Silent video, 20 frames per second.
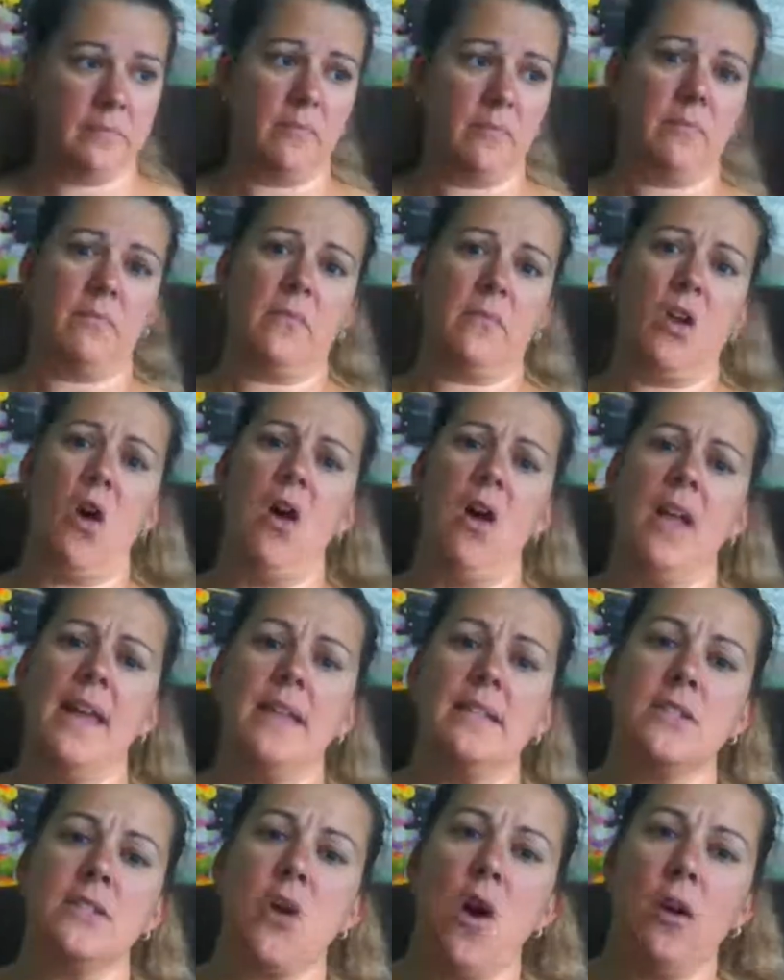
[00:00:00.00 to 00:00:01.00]
all hands
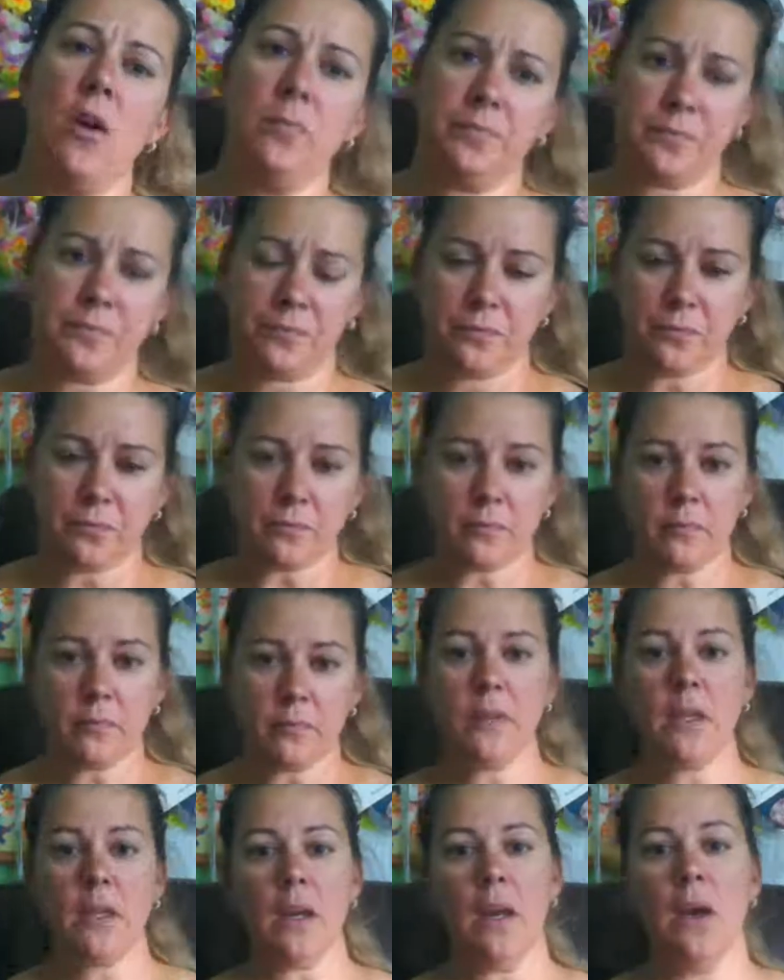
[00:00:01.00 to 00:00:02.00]
call,
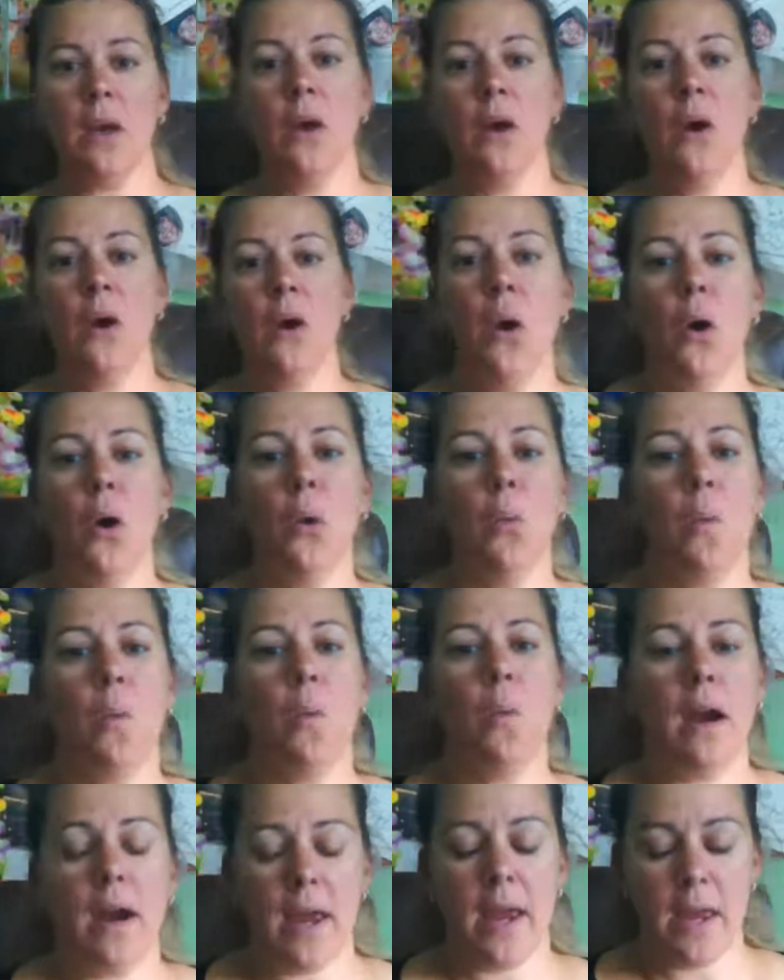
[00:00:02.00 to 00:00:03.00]

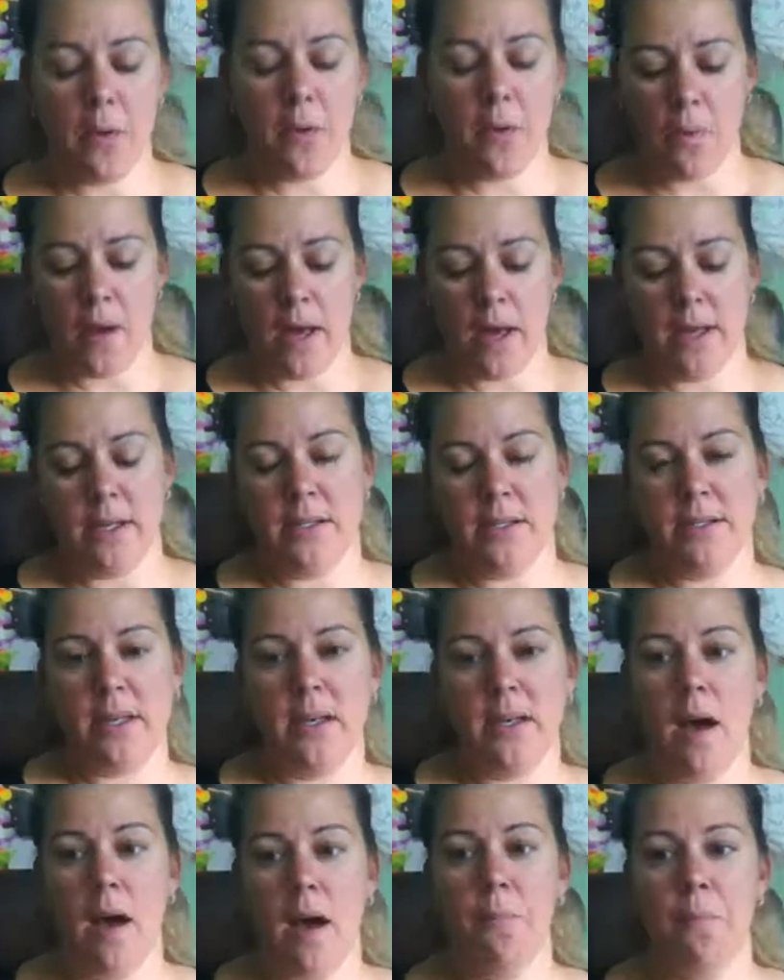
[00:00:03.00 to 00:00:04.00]
where it was
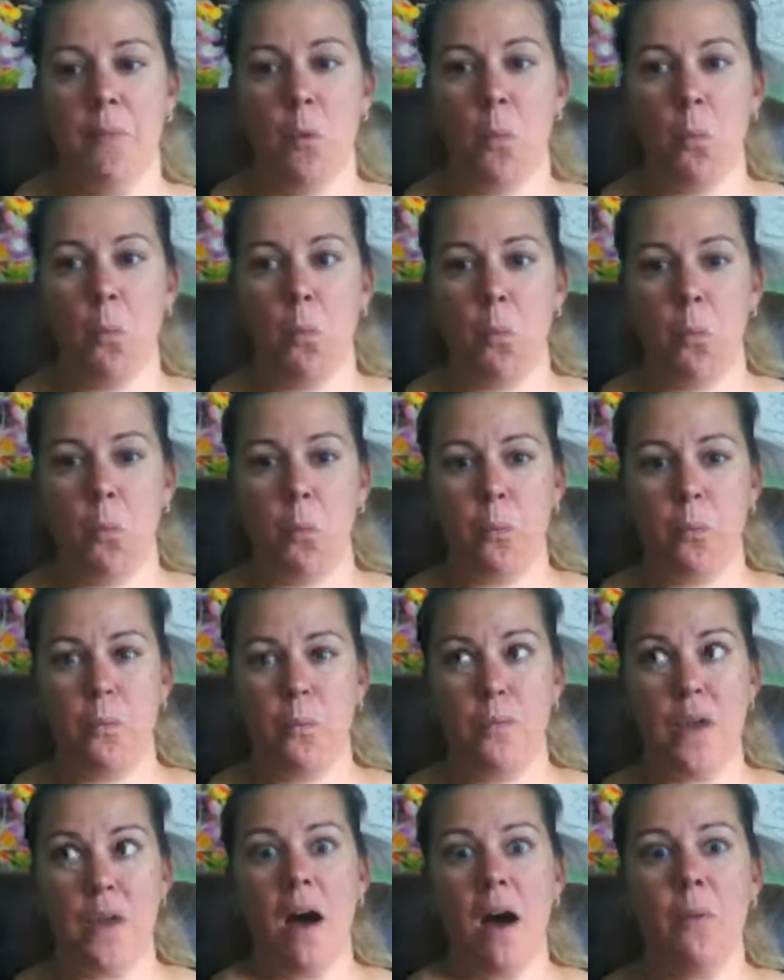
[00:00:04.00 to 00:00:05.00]

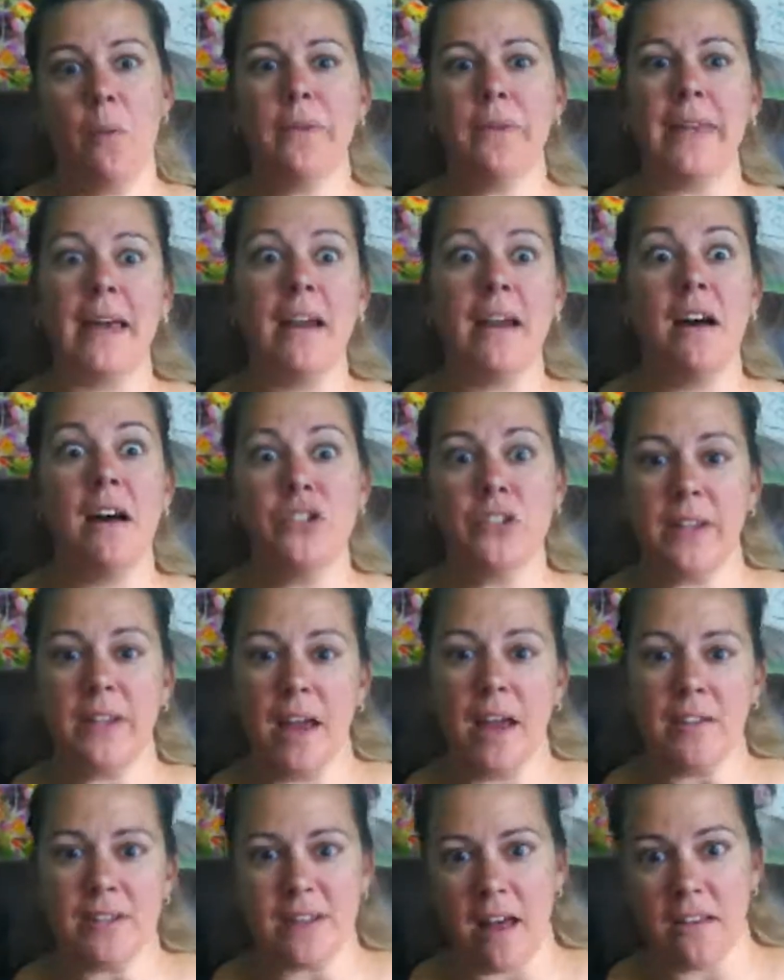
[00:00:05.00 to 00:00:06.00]
what that
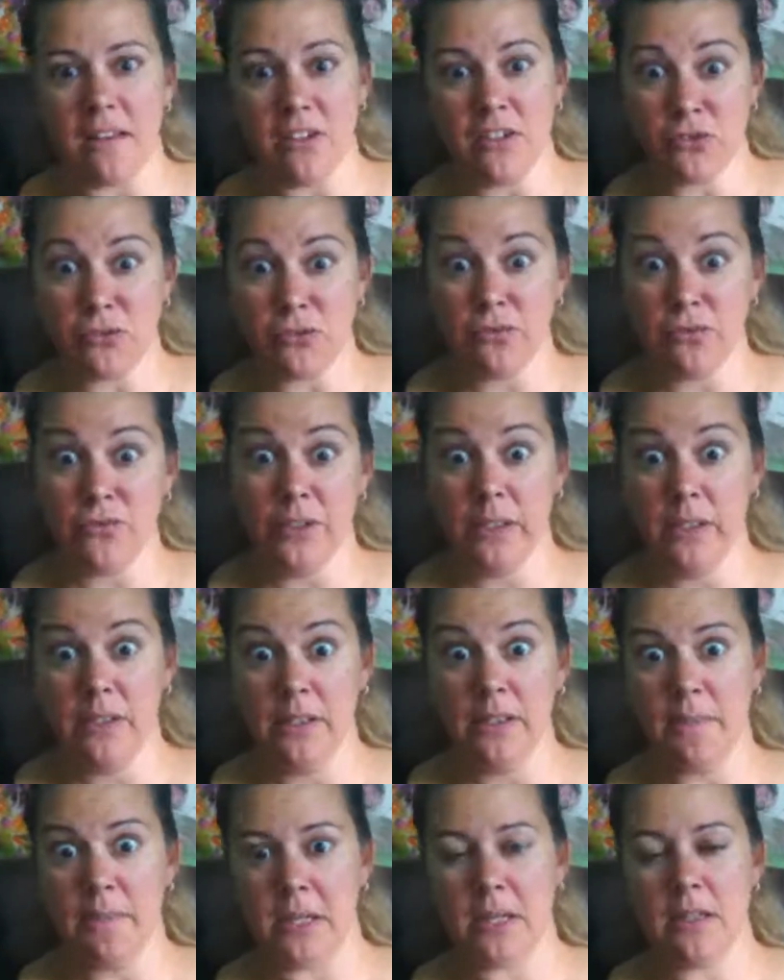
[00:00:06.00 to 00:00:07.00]
$100,000 really
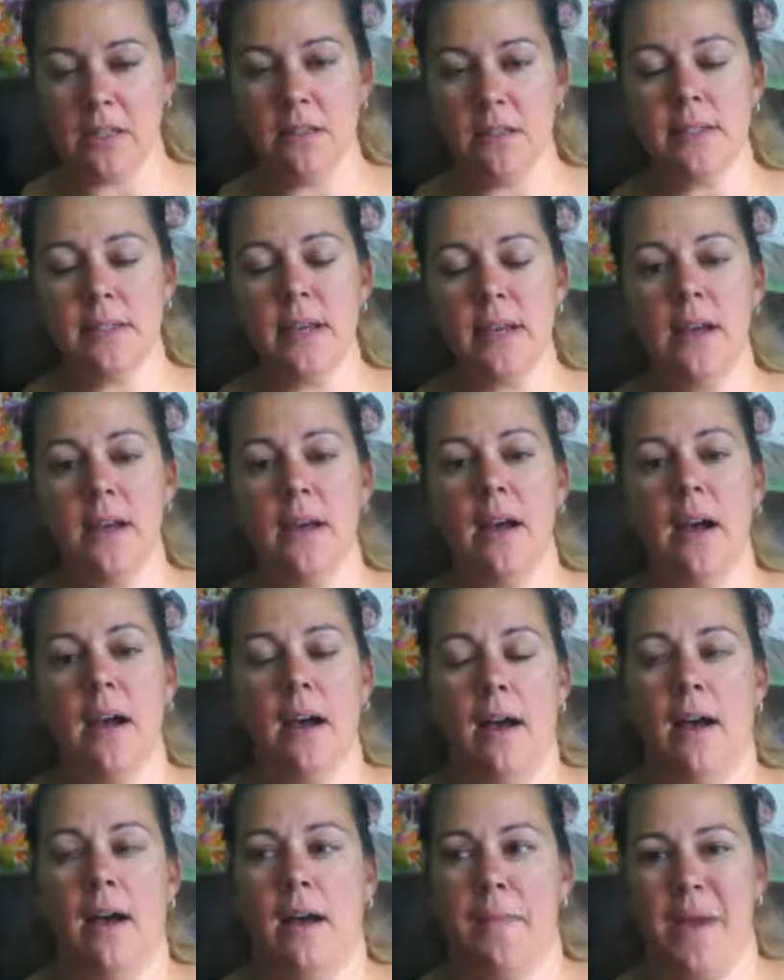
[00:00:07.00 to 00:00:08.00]
means,
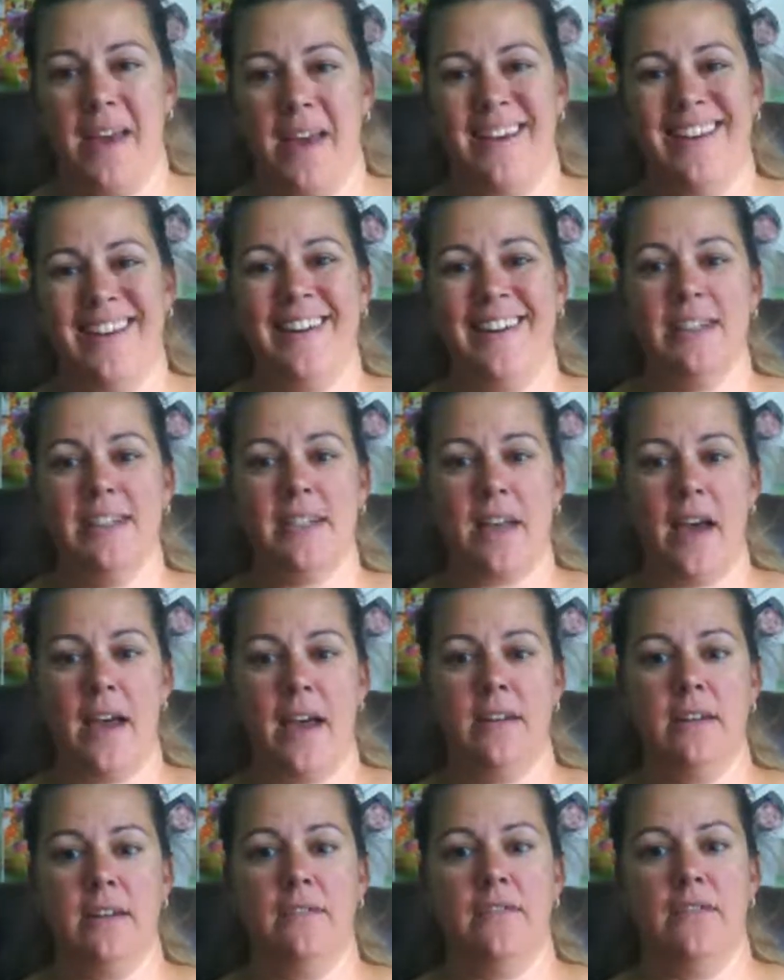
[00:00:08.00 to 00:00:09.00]
and it is kind
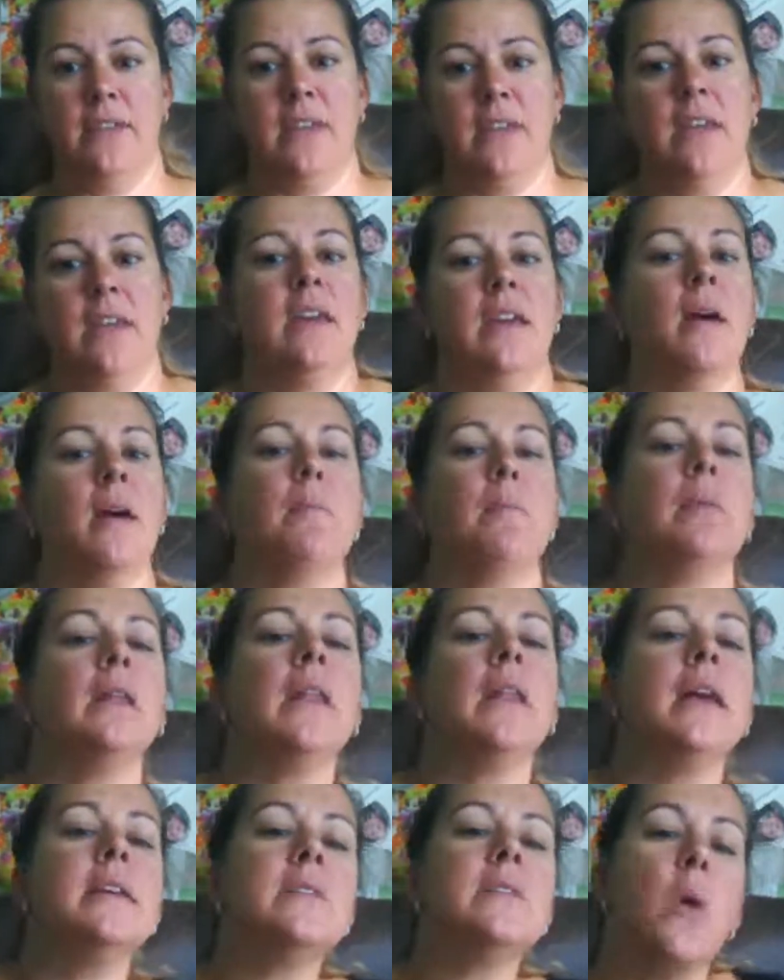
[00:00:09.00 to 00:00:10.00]
of the
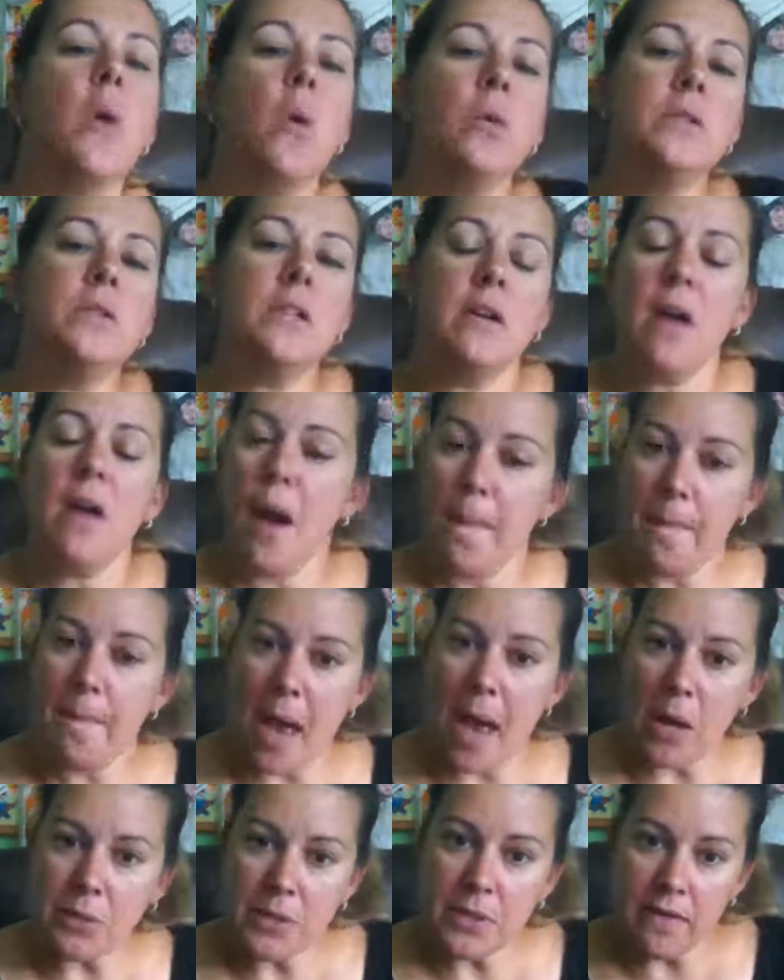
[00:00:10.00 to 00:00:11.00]
placeholder
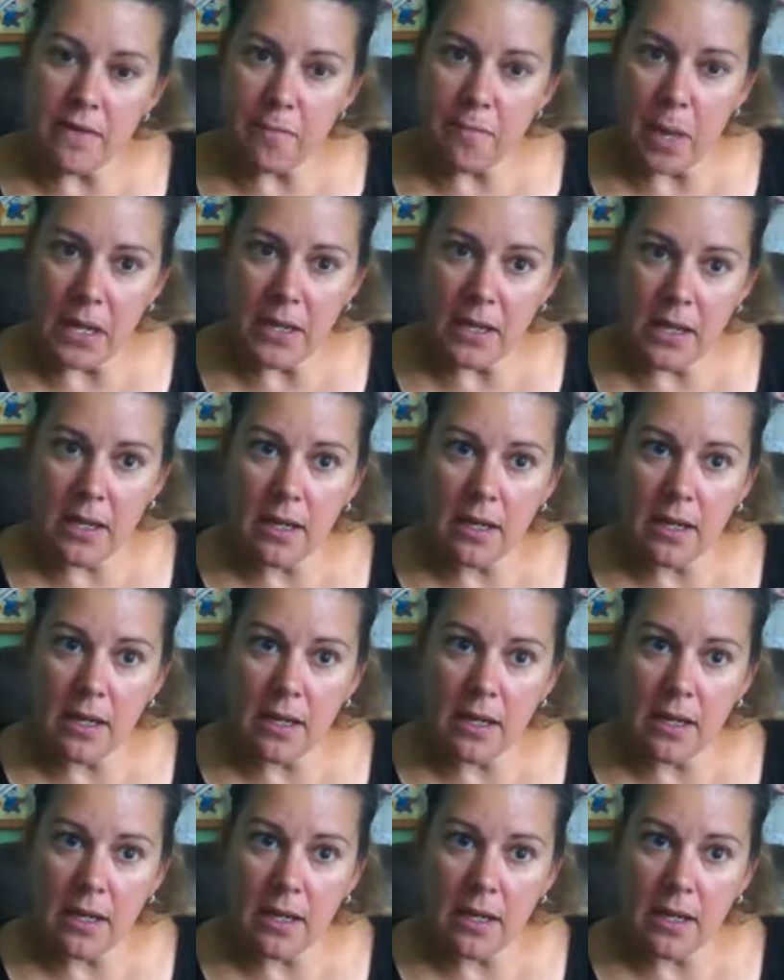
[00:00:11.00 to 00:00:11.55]
amount of money